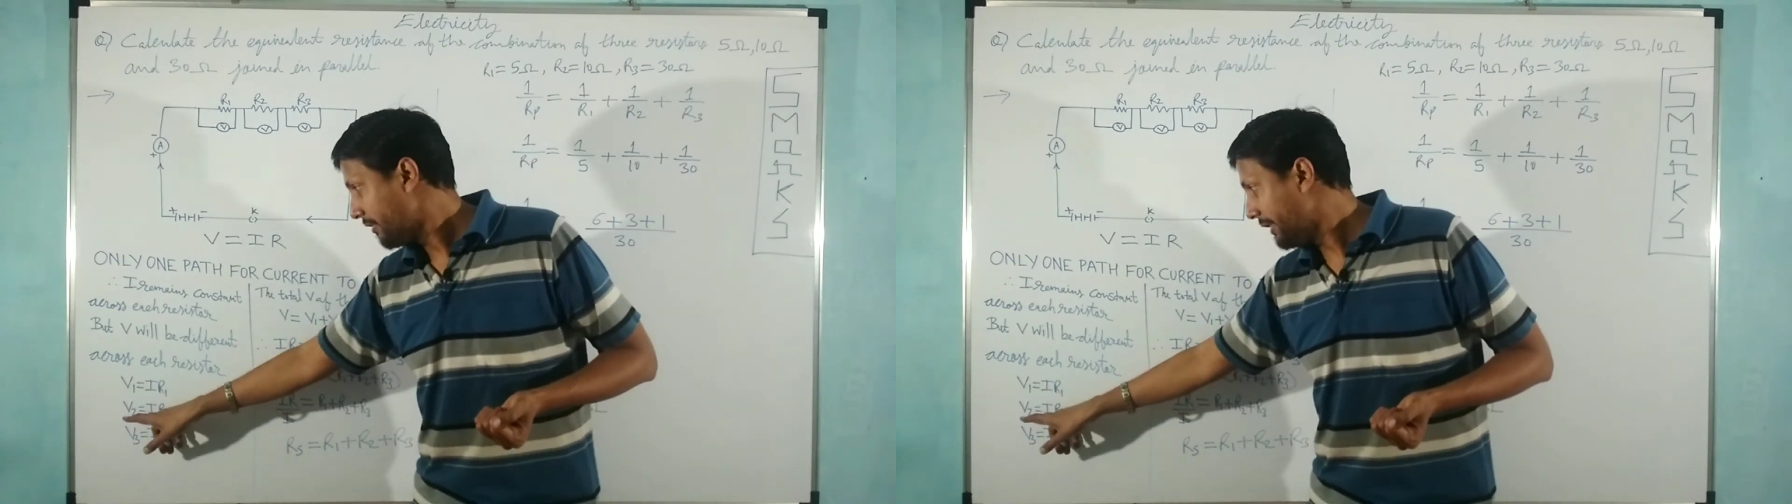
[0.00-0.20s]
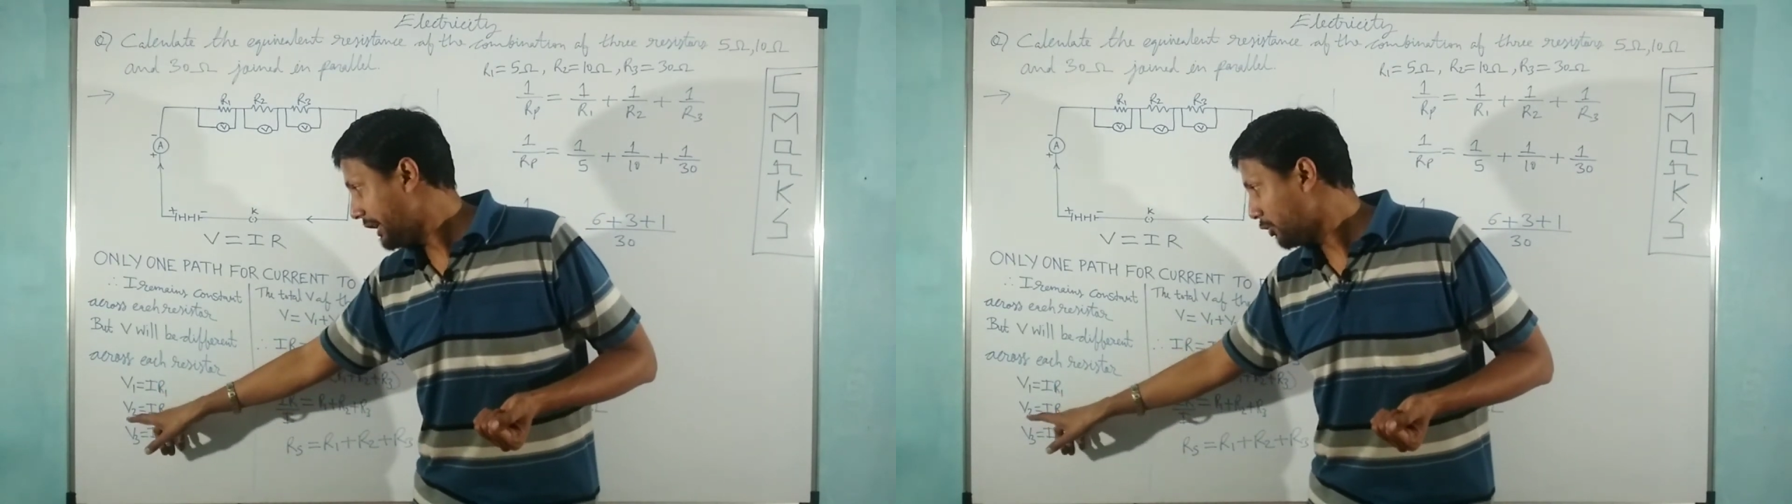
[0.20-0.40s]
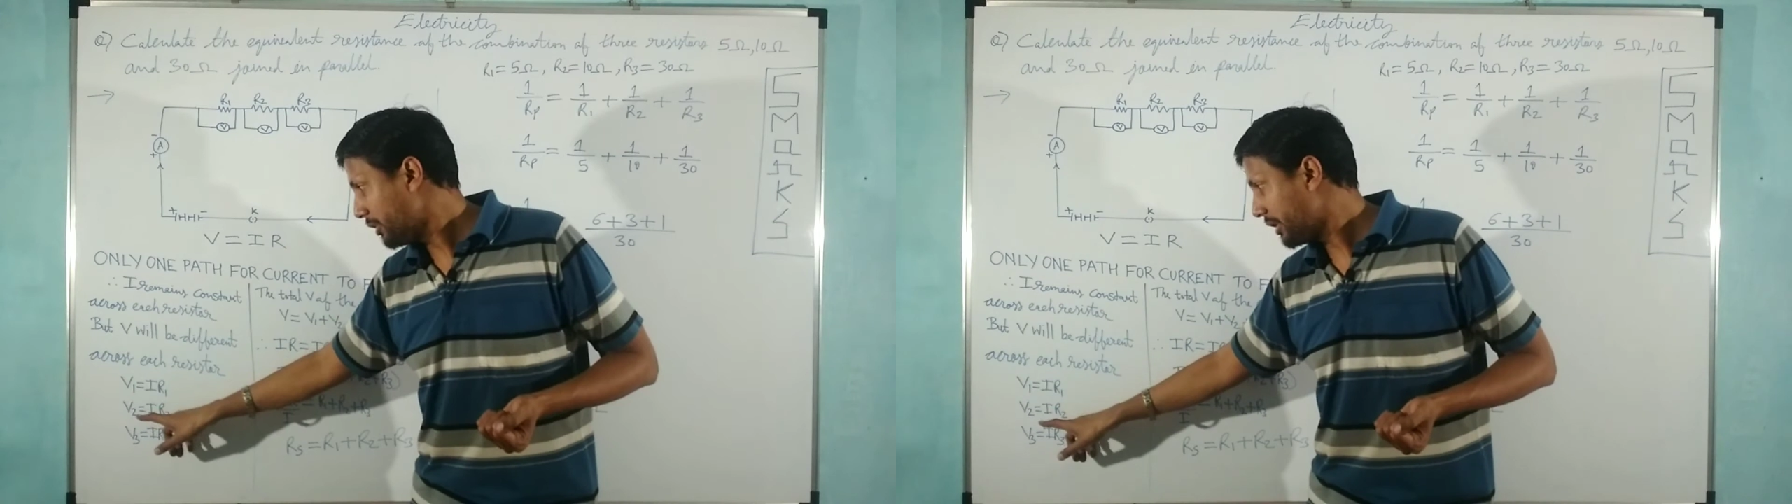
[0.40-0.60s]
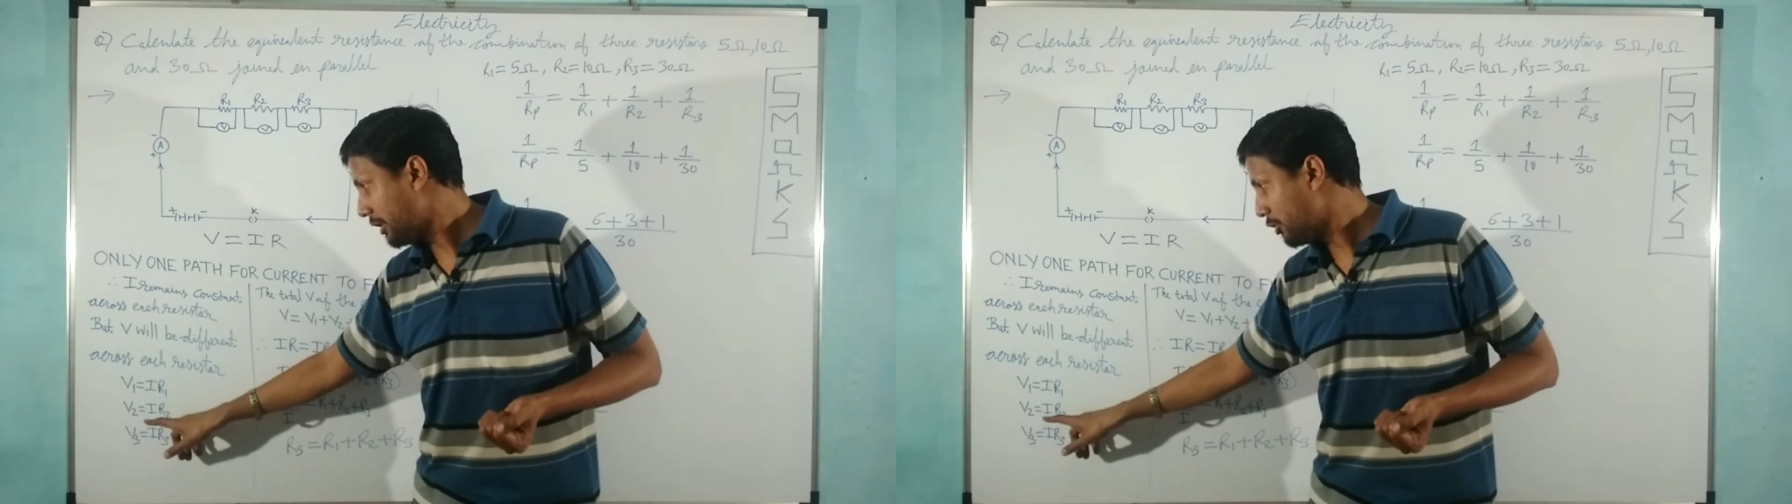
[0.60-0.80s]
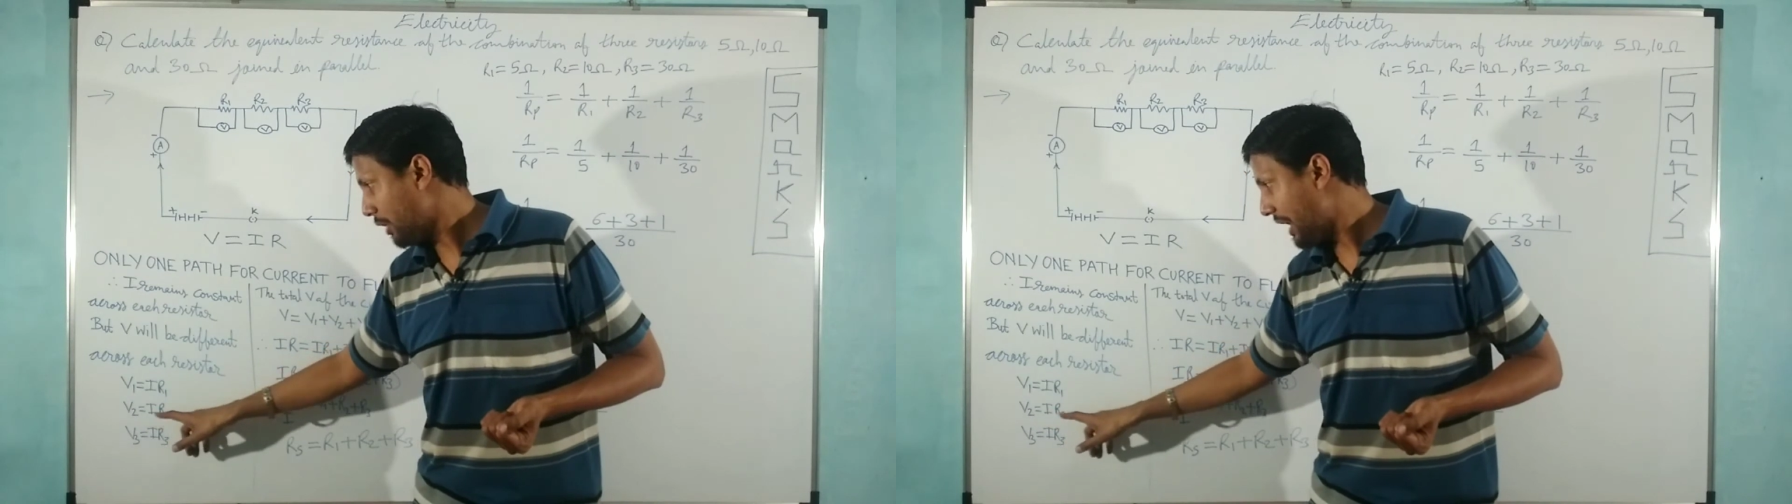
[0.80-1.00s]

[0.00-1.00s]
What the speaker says: V2 is equal to